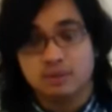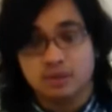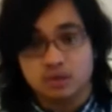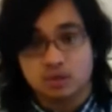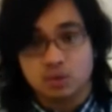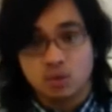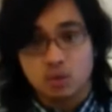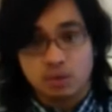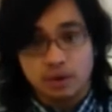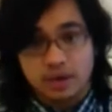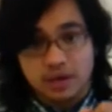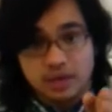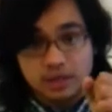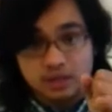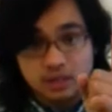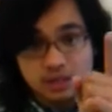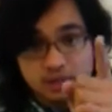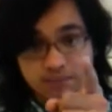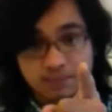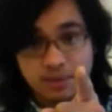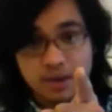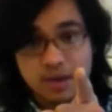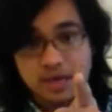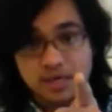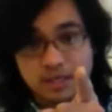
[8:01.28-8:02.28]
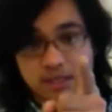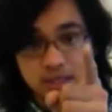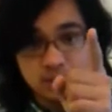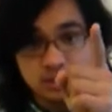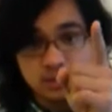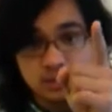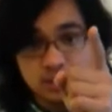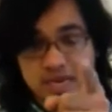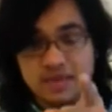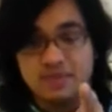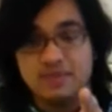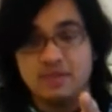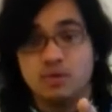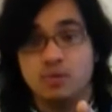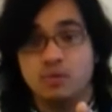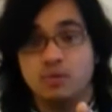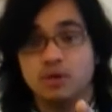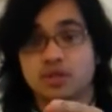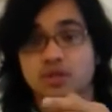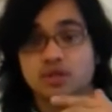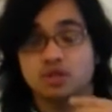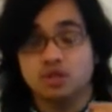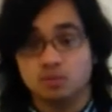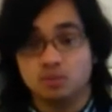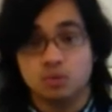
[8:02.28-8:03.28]
talking to the person in the
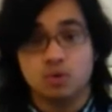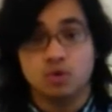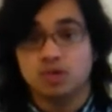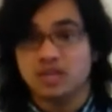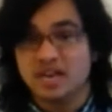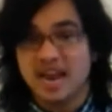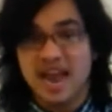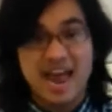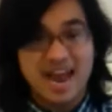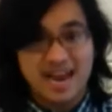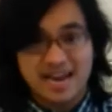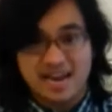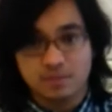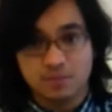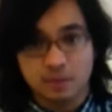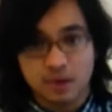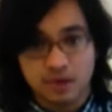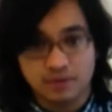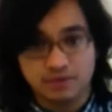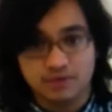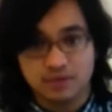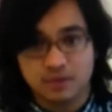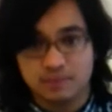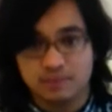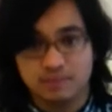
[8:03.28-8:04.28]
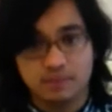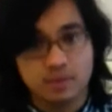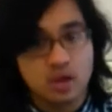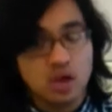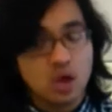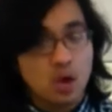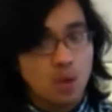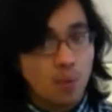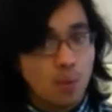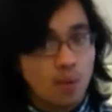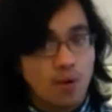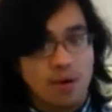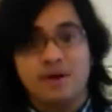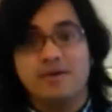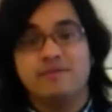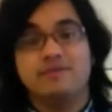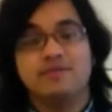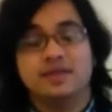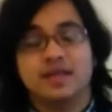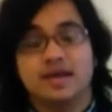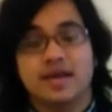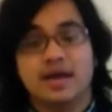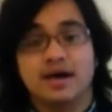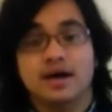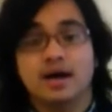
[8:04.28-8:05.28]
audience who's watching, any one of them, wherever
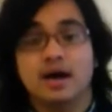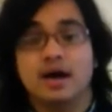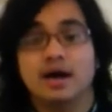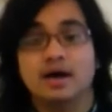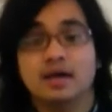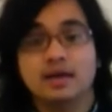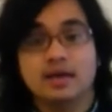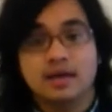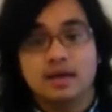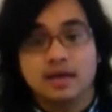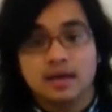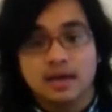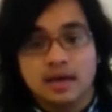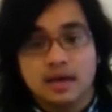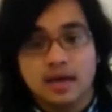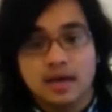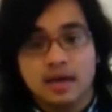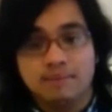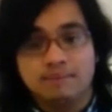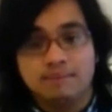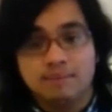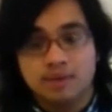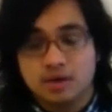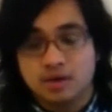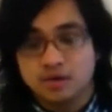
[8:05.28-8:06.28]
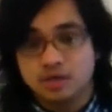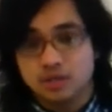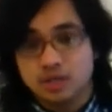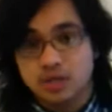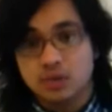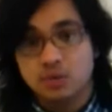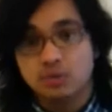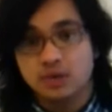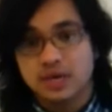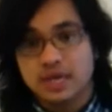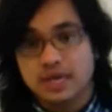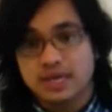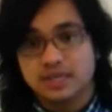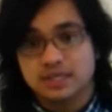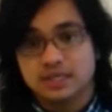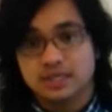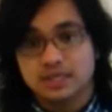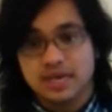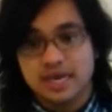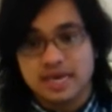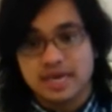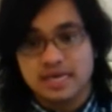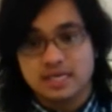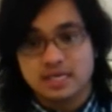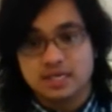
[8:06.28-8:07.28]
they are. Because the
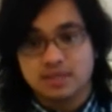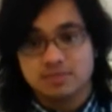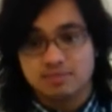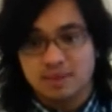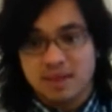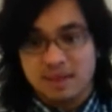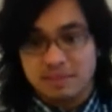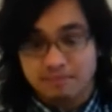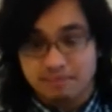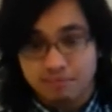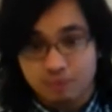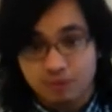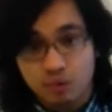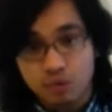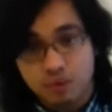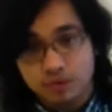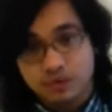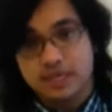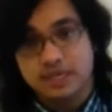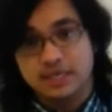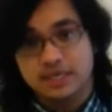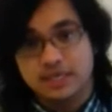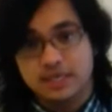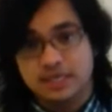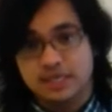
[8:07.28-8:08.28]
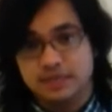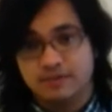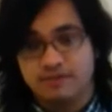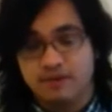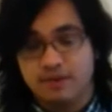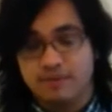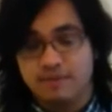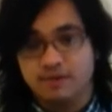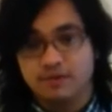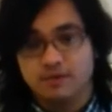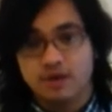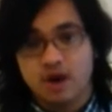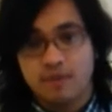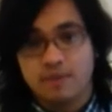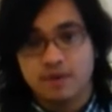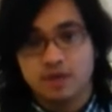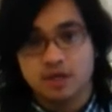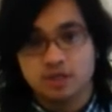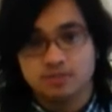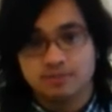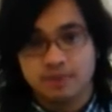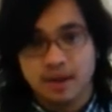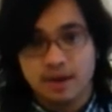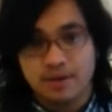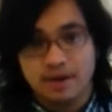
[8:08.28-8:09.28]
audience is being brought into this film. It's very much
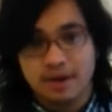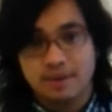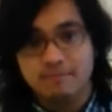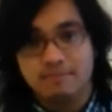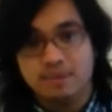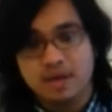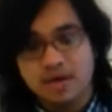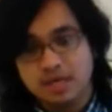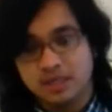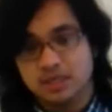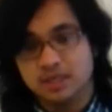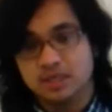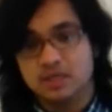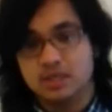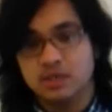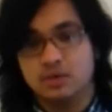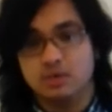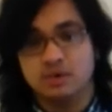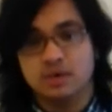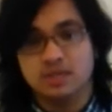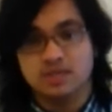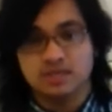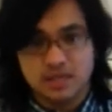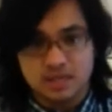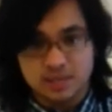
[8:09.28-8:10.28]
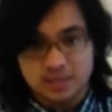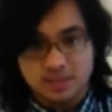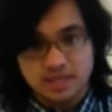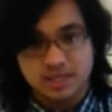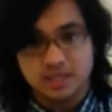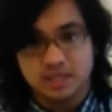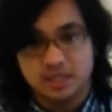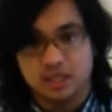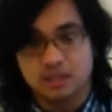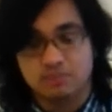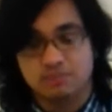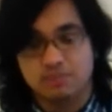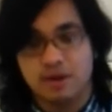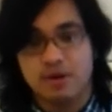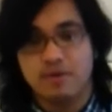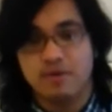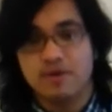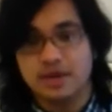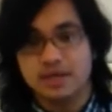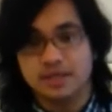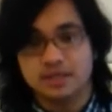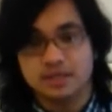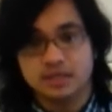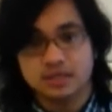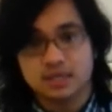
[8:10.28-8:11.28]
about immersing the audience in this
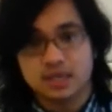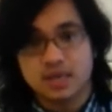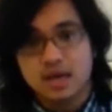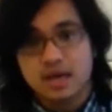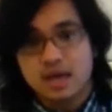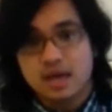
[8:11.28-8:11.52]
experience.